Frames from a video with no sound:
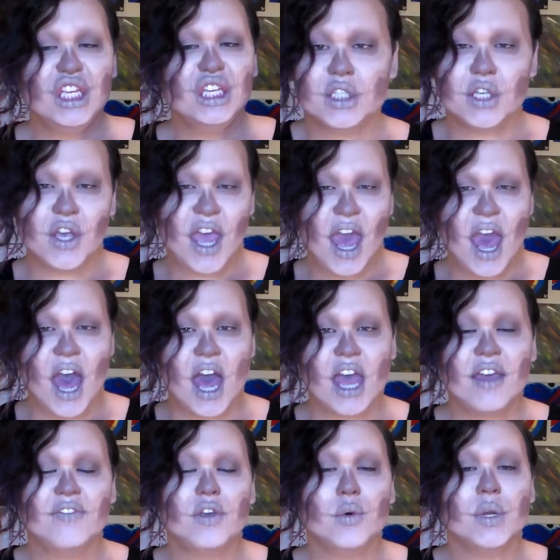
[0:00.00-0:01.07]
So yeah,
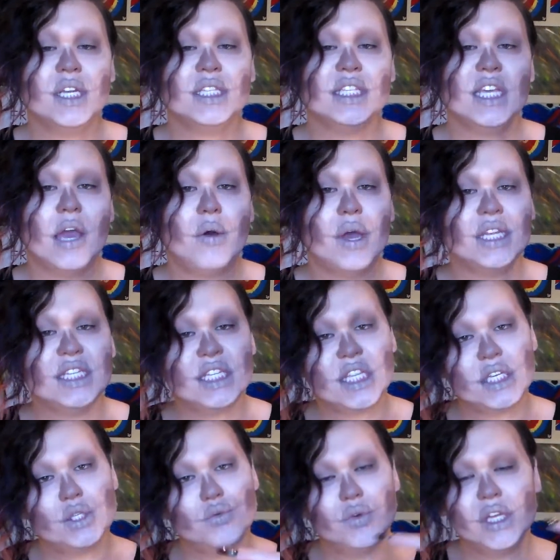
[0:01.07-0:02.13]
if you want to see how I did
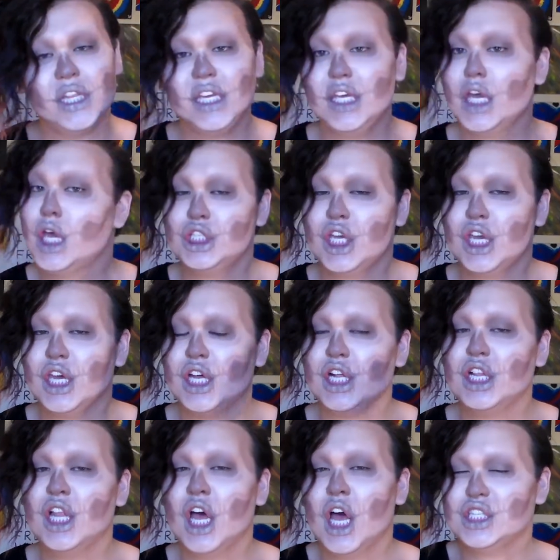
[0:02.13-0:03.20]
this really
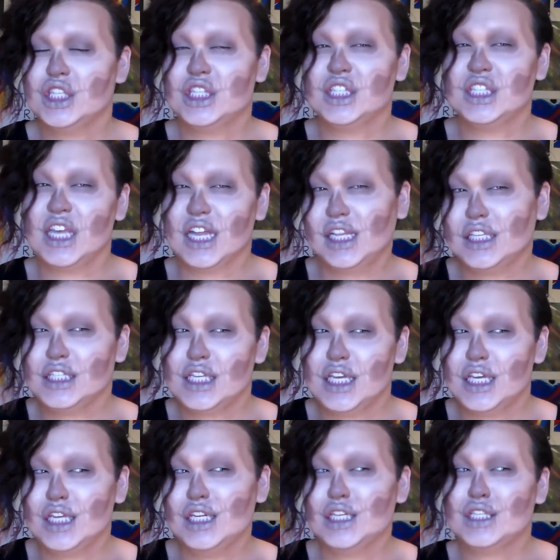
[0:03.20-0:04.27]
chill
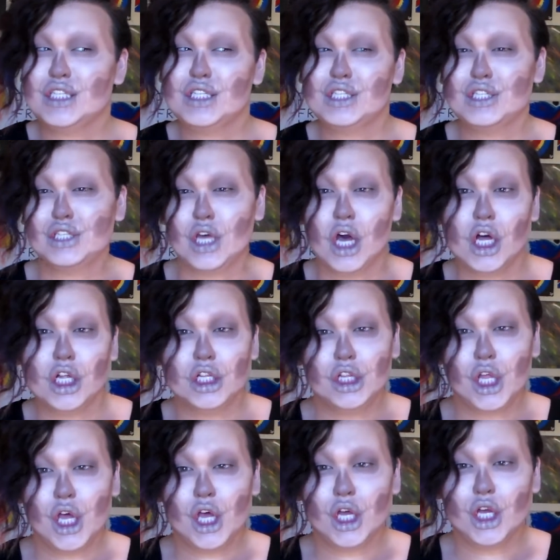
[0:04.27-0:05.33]
skeleton skull
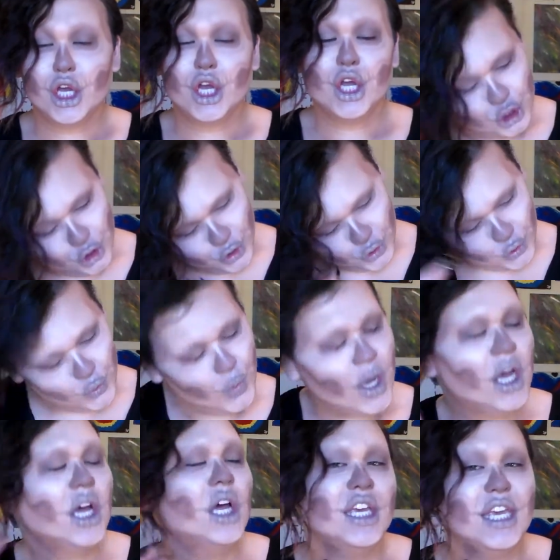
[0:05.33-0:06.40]
look to
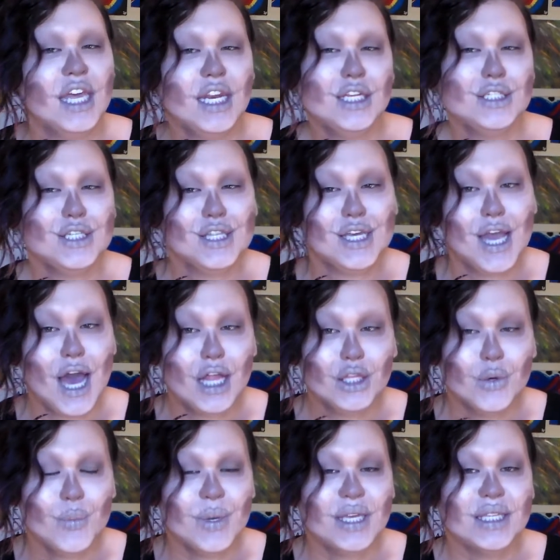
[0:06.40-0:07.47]
get into the
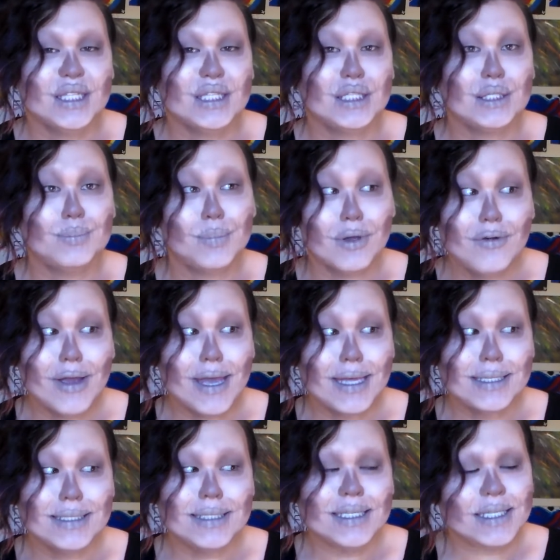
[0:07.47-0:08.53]
Halloween
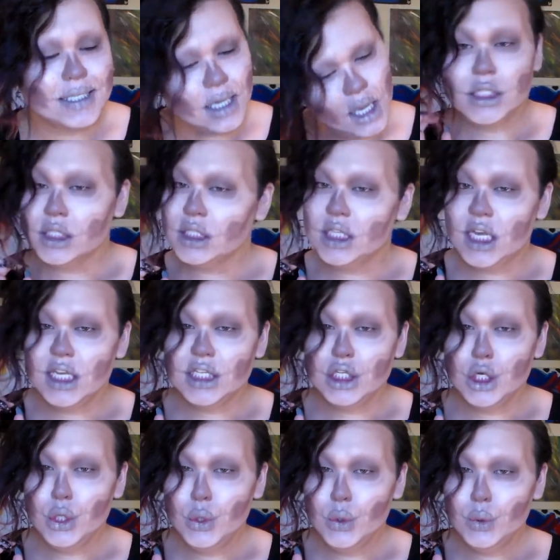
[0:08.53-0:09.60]
spirit, stay
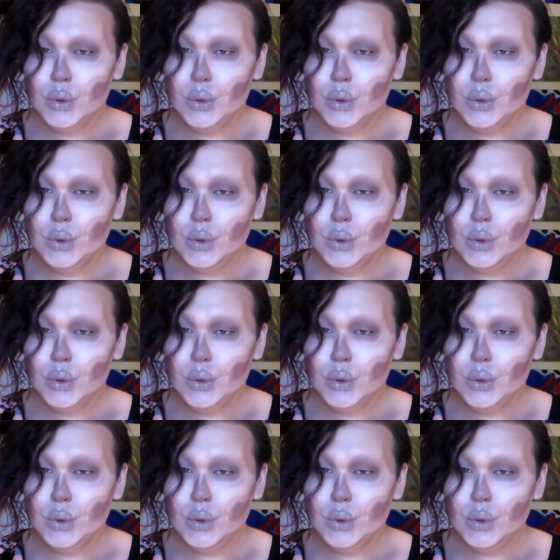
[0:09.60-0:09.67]
tuned.